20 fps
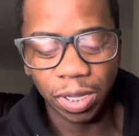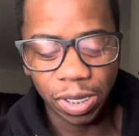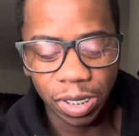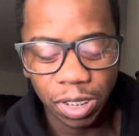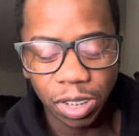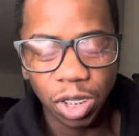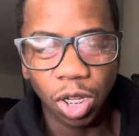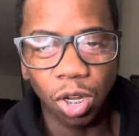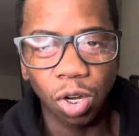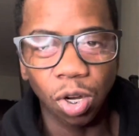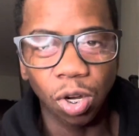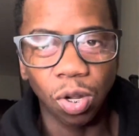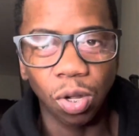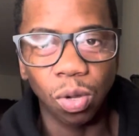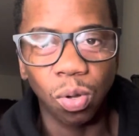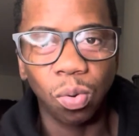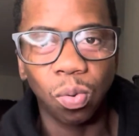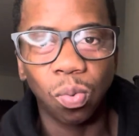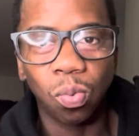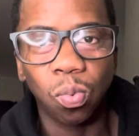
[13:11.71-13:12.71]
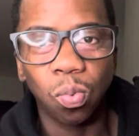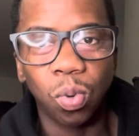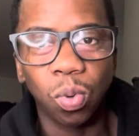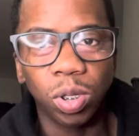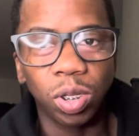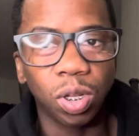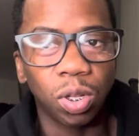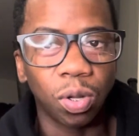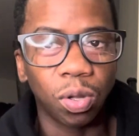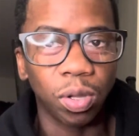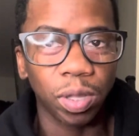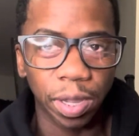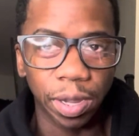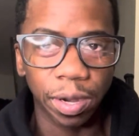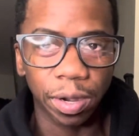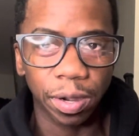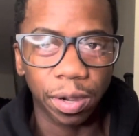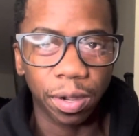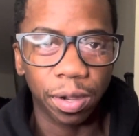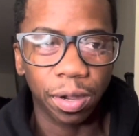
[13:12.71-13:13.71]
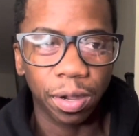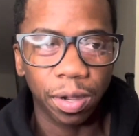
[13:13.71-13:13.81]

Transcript: it's the girl with the long hair.